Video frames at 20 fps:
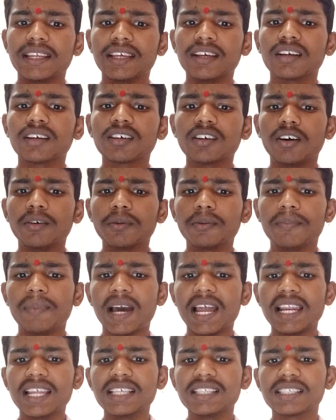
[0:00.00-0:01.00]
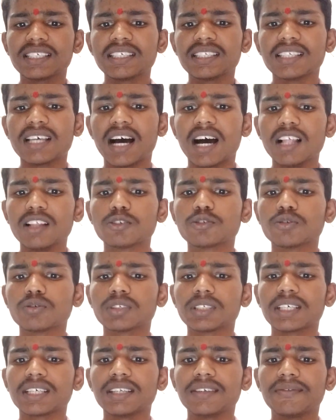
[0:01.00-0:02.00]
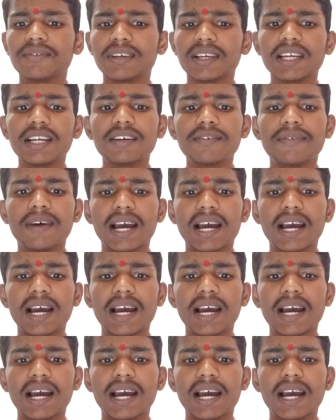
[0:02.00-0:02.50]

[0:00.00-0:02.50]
aircraft balance is also a significant